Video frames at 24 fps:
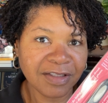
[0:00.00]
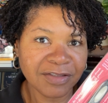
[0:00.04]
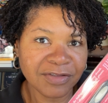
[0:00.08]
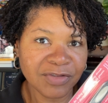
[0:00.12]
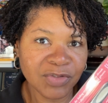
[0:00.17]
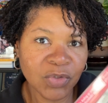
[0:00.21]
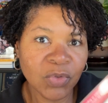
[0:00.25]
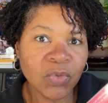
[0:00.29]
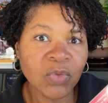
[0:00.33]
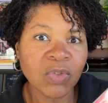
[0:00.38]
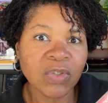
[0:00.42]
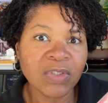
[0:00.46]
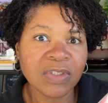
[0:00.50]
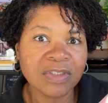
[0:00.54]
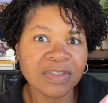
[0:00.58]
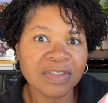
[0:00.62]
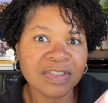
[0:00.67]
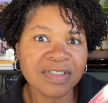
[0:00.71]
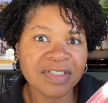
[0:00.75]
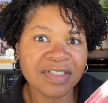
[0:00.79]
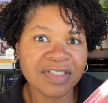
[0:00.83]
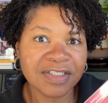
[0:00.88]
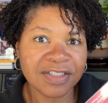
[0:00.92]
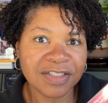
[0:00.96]

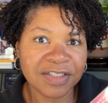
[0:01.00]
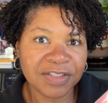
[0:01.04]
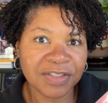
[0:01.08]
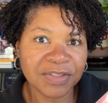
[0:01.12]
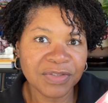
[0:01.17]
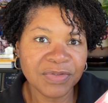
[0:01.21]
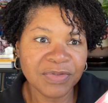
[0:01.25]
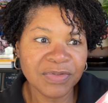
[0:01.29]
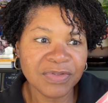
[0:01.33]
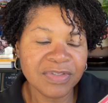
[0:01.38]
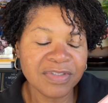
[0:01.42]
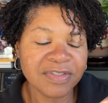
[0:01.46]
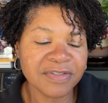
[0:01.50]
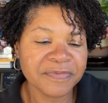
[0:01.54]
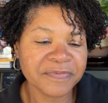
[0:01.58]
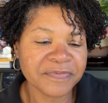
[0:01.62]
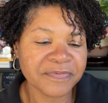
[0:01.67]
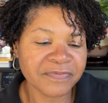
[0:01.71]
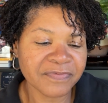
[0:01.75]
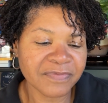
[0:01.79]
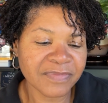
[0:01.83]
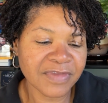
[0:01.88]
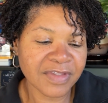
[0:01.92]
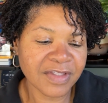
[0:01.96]
tool to use.
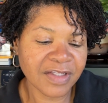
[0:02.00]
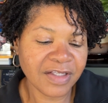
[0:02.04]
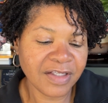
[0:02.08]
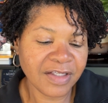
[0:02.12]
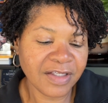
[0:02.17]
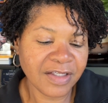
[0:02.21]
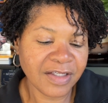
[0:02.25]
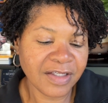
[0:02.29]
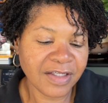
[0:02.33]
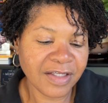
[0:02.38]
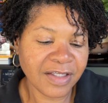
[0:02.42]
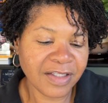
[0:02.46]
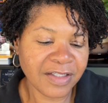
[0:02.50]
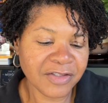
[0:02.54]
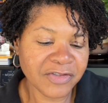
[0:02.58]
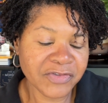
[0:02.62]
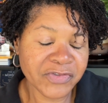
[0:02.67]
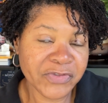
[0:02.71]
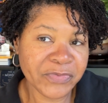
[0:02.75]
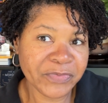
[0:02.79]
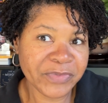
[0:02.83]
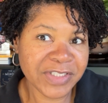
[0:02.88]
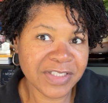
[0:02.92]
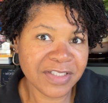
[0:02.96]
I don't
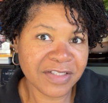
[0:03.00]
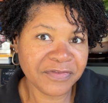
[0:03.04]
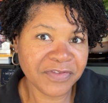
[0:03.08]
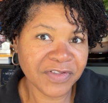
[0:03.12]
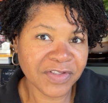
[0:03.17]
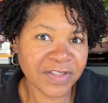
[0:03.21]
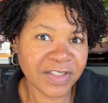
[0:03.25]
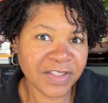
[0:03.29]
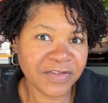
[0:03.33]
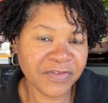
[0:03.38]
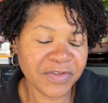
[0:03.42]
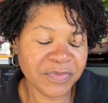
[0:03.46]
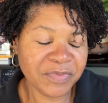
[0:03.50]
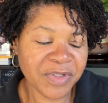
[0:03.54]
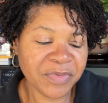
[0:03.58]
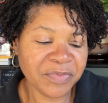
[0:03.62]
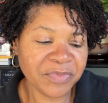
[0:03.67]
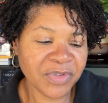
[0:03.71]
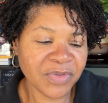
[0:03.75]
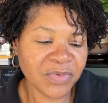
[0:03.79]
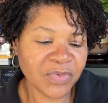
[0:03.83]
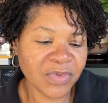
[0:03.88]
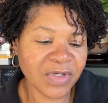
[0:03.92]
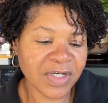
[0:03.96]
specifically
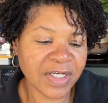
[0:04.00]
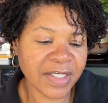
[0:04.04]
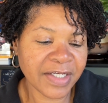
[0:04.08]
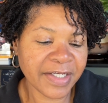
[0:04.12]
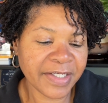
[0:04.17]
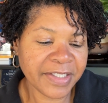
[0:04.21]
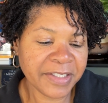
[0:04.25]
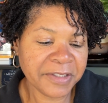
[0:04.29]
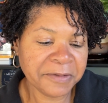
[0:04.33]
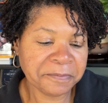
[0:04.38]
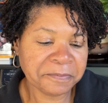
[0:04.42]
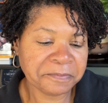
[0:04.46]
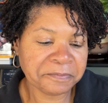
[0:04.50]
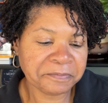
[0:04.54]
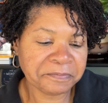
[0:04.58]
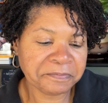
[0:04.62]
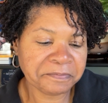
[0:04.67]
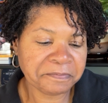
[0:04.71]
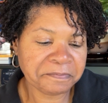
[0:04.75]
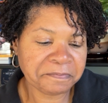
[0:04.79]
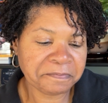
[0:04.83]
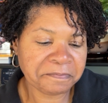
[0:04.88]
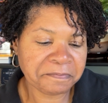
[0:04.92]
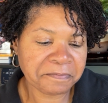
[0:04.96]
remember why,
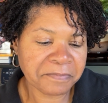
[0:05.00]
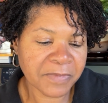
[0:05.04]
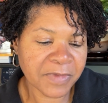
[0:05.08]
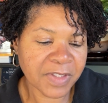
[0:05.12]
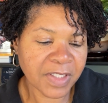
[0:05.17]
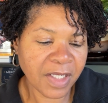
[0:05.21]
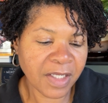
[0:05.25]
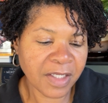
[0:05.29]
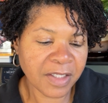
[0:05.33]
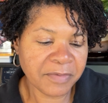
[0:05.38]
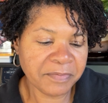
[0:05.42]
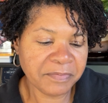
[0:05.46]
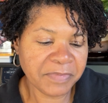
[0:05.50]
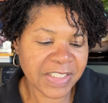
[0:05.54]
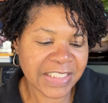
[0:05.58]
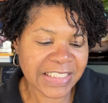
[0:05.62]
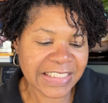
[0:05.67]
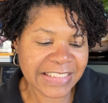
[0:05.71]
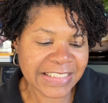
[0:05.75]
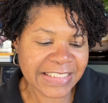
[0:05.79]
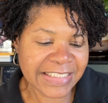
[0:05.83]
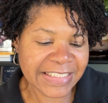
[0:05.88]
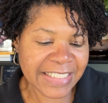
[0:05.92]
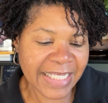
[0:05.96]
but
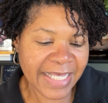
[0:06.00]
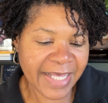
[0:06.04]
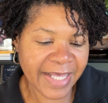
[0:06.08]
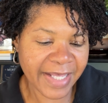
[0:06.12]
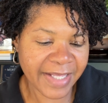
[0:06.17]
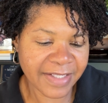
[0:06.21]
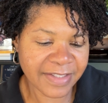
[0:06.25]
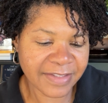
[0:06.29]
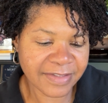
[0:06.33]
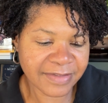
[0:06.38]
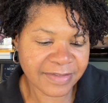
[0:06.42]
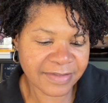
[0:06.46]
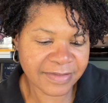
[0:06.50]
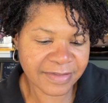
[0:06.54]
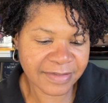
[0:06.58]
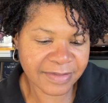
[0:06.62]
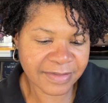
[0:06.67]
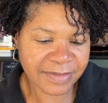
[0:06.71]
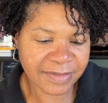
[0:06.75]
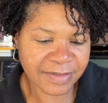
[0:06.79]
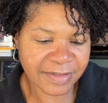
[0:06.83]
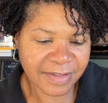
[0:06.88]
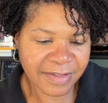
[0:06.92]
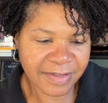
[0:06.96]
it says
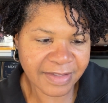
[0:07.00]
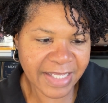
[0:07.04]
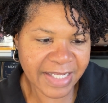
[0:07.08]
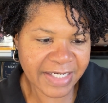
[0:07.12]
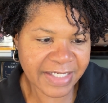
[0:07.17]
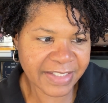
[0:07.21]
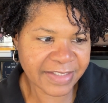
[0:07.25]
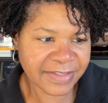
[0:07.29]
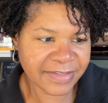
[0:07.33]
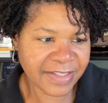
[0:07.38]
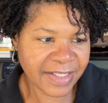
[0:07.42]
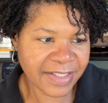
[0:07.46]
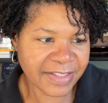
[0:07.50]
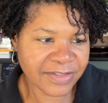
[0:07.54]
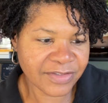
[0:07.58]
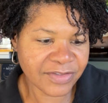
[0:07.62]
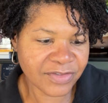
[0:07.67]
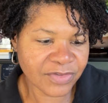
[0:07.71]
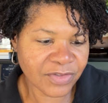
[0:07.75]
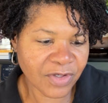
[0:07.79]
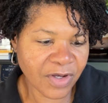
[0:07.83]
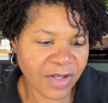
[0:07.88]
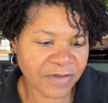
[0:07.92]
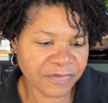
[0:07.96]
that it's a
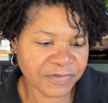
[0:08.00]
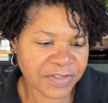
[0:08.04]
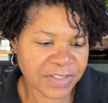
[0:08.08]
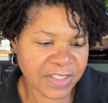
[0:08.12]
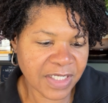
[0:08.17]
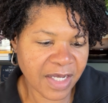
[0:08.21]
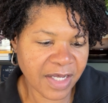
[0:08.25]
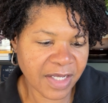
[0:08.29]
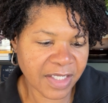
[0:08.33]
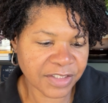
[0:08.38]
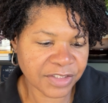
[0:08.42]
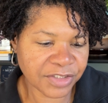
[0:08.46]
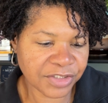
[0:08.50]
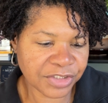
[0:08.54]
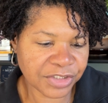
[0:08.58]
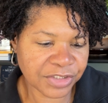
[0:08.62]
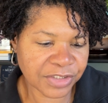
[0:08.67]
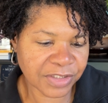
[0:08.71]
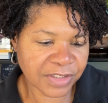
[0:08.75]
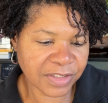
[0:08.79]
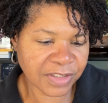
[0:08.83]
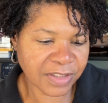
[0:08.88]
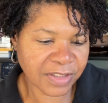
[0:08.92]
soft touch